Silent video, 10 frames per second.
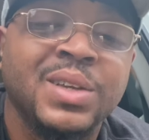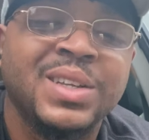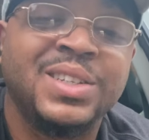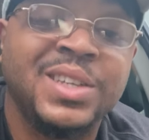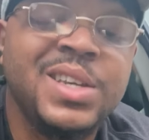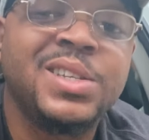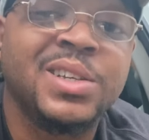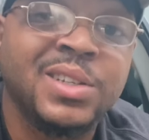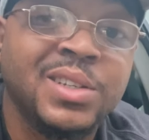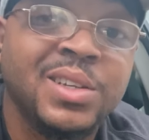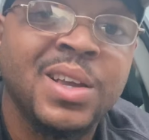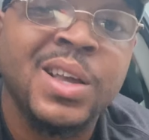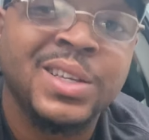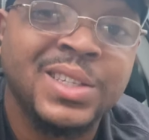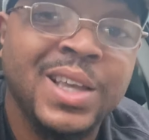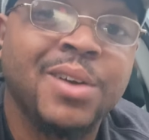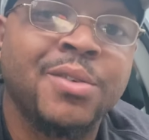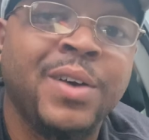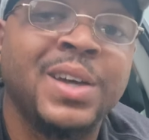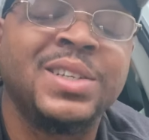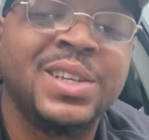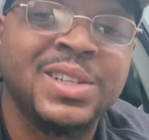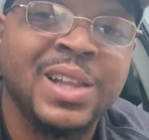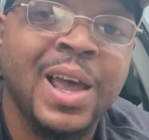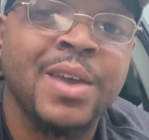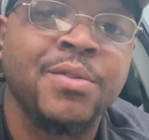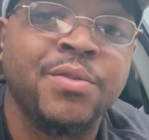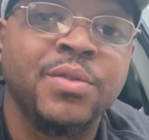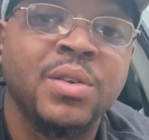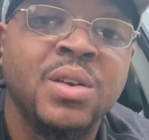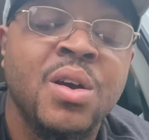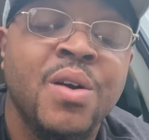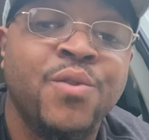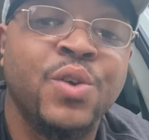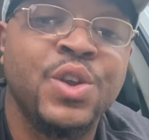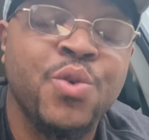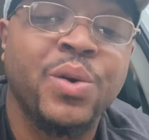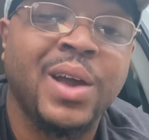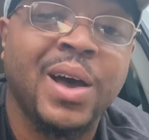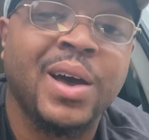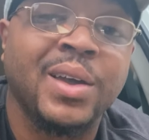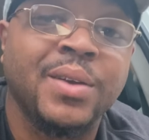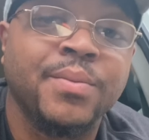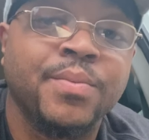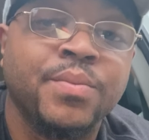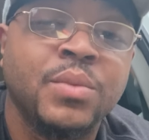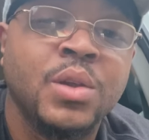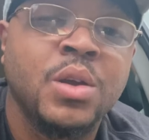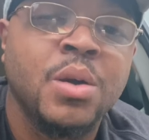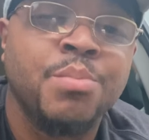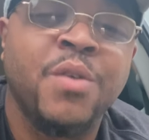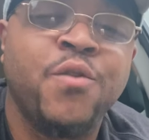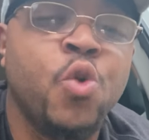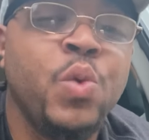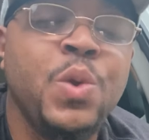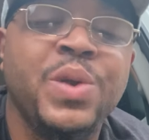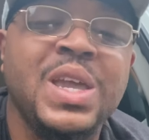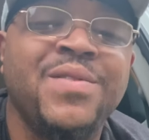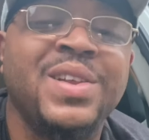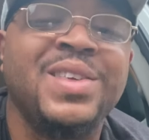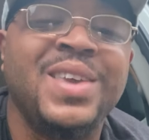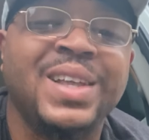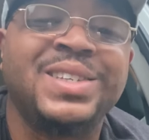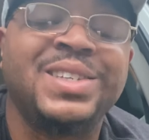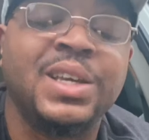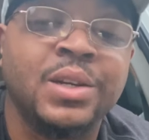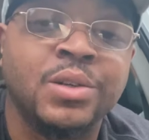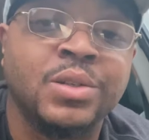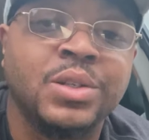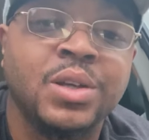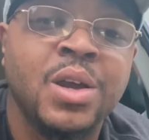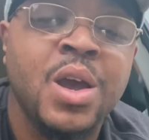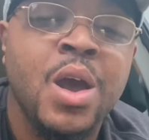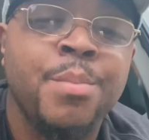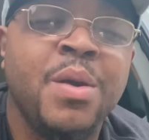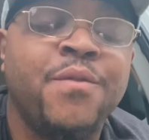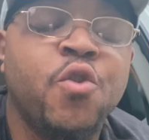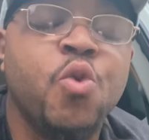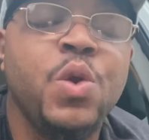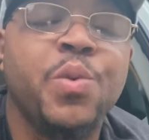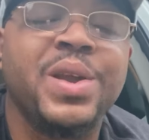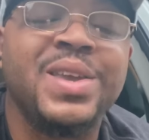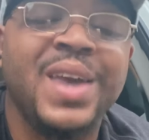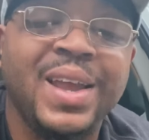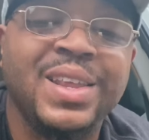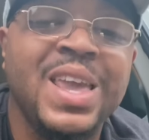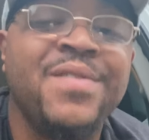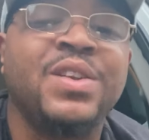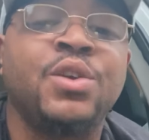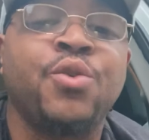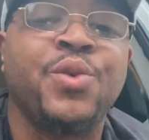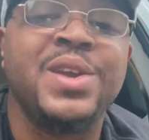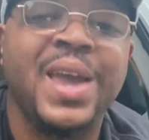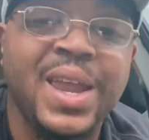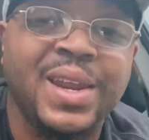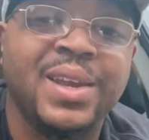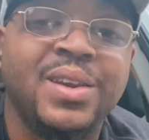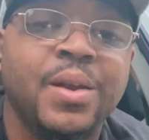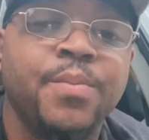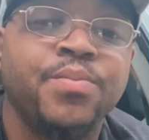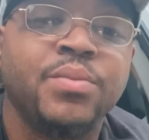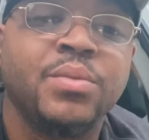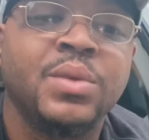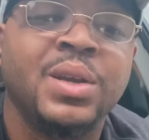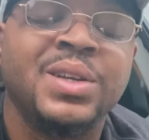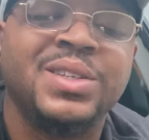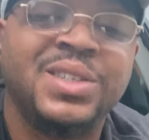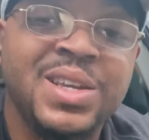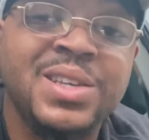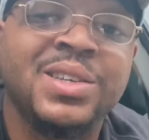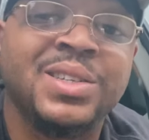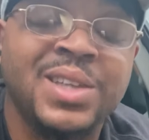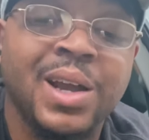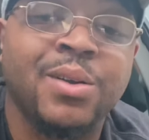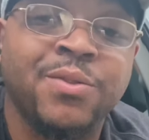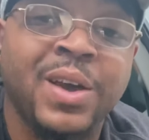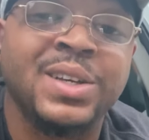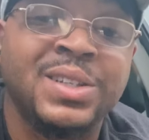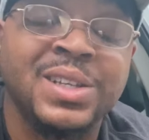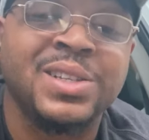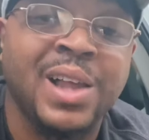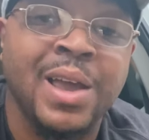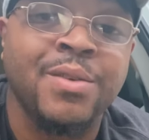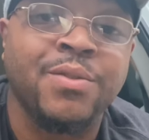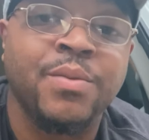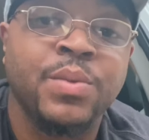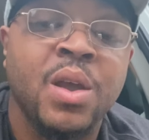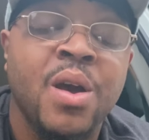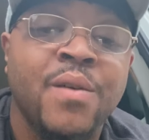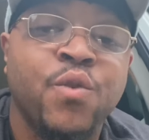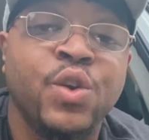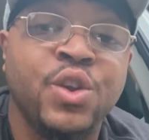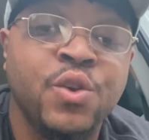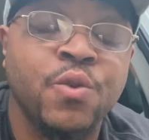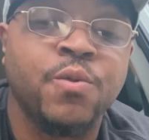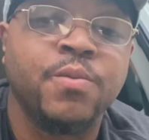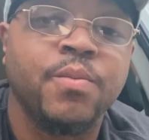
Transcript: Jesus sacrificed His life for you and I. Before we were even yet sinners, before we were yet even created, Jesus sacrificed His life for you.